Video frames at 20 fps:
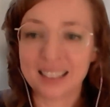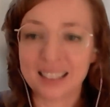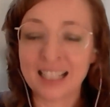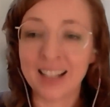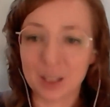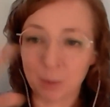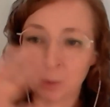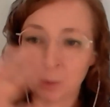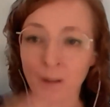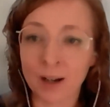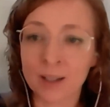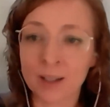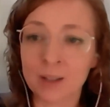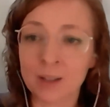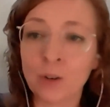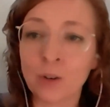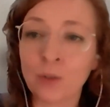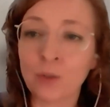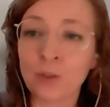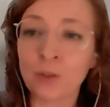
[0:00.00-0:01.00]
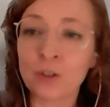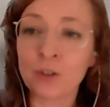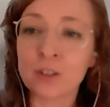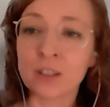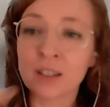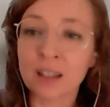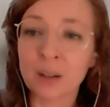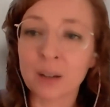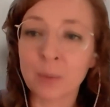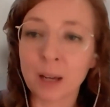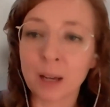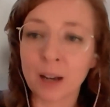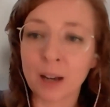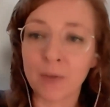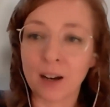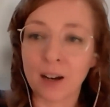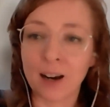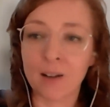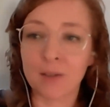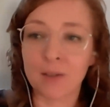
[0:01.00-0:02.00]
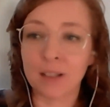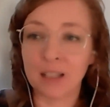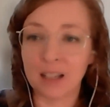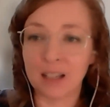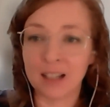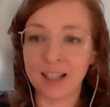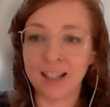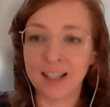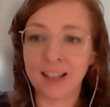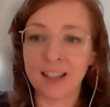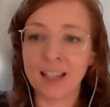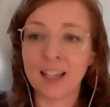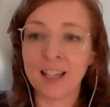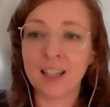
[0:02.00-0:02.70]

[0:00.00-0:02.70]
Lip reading: Yes, Brian, you go first, and then we have Caroline.